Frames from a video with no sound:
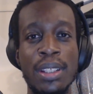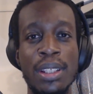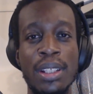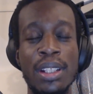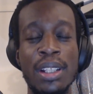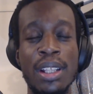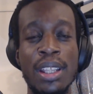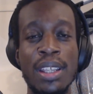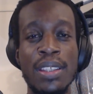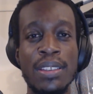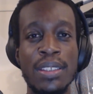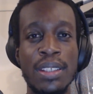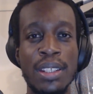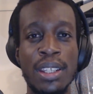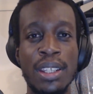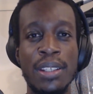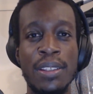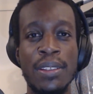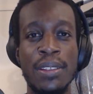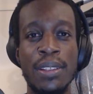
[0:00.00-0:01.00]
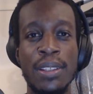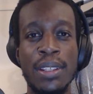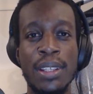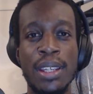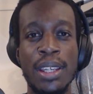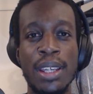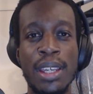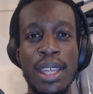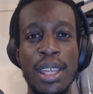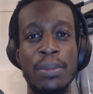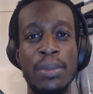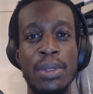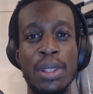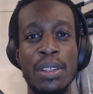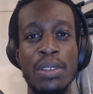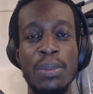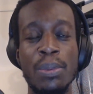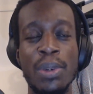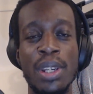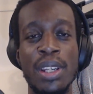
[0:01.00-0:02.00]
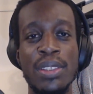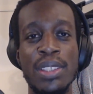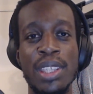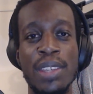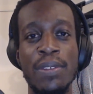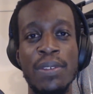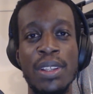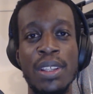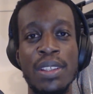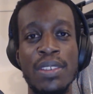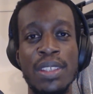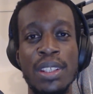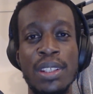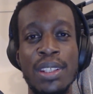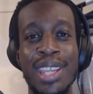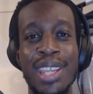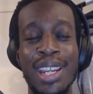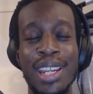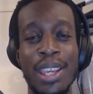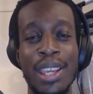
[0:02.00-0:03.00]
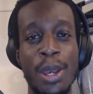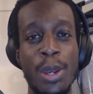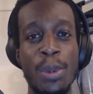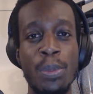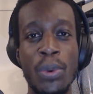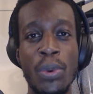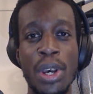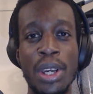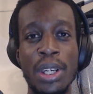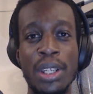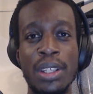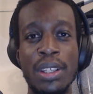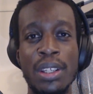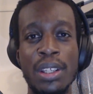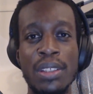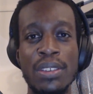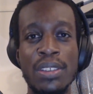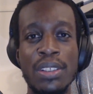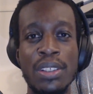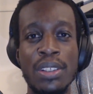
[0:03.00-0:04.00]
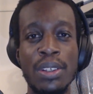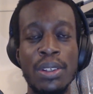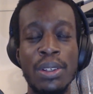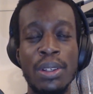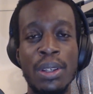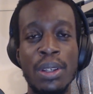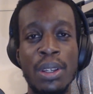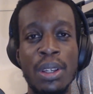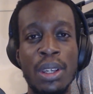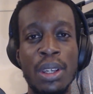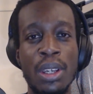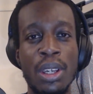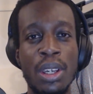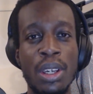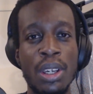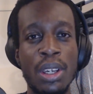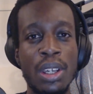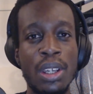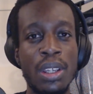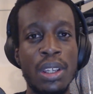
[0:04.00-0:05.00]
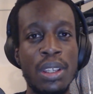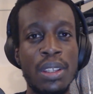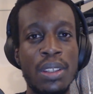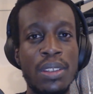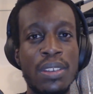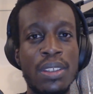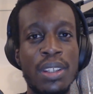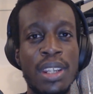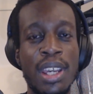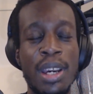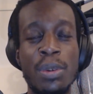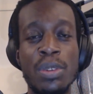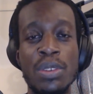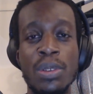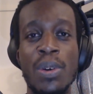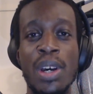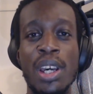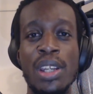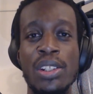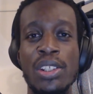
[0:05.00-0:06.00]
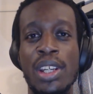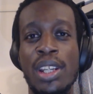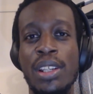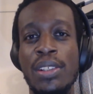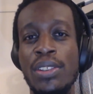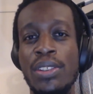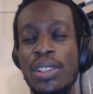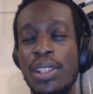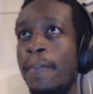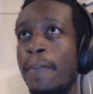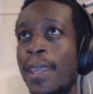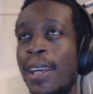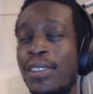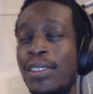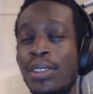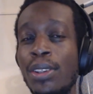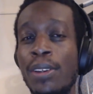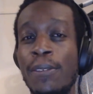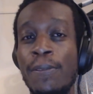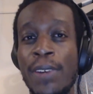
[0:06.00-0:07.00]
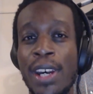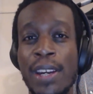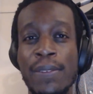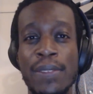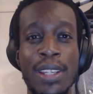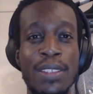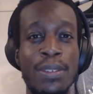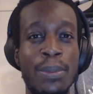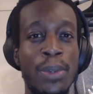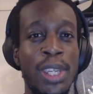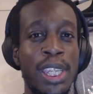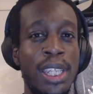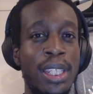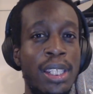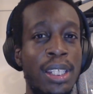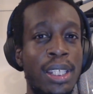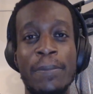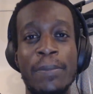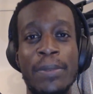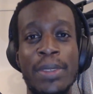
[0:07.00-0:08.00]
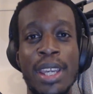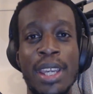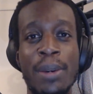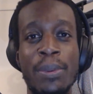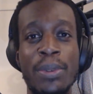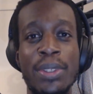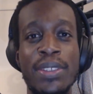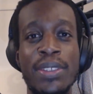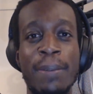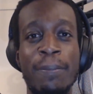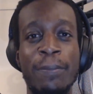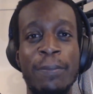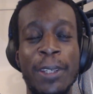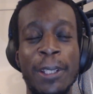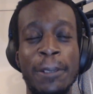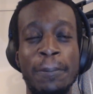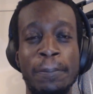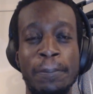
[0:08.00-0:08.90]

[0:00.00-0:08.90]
listening, as well as giving us daily homework to do. So that was quite a challenge. I had to do it 5 days a week. That was something.